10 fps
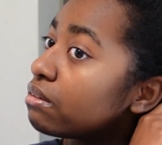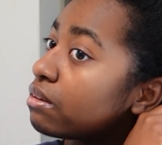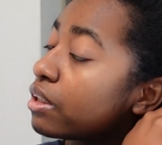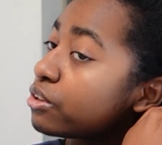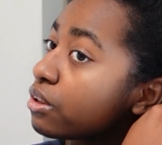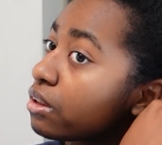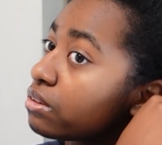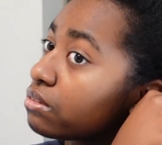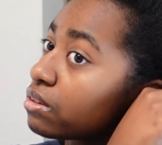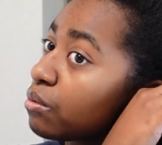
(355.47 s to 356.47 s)
that you're
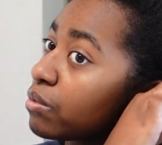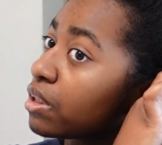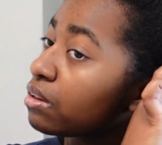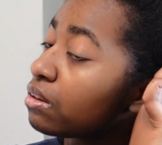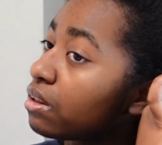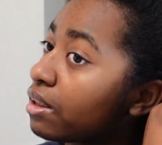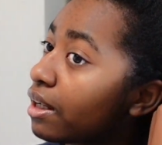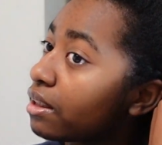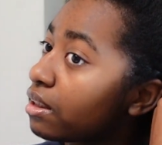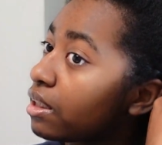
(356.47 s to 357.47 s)
hurting something,
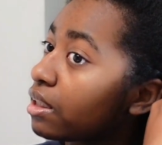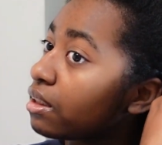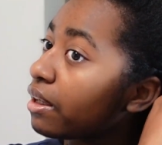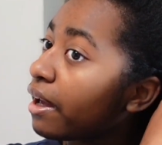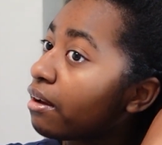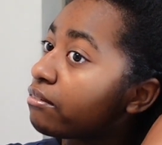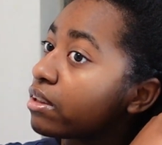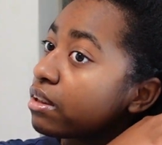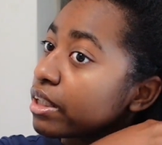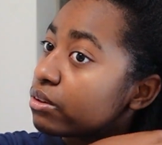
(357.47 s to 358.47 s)
and then have it like,